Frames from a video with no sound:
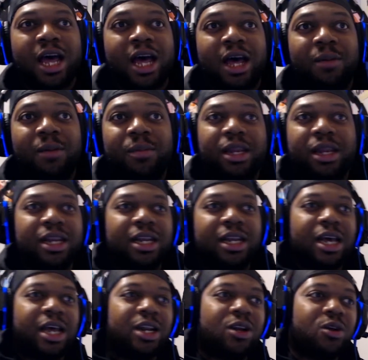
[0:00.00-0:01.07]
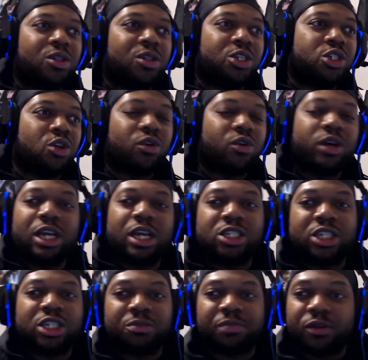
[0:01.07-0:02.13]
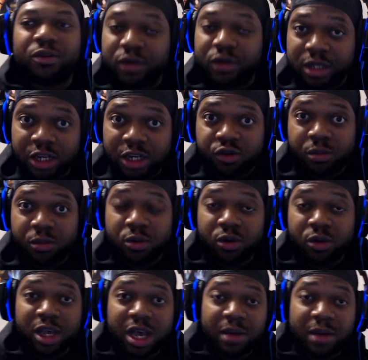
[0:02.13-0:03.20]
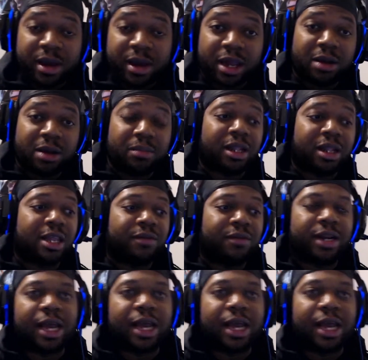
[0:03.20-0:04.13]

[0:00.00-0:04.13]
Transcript: I mean, I know the Joker has just been released from Mortal Kombat 11.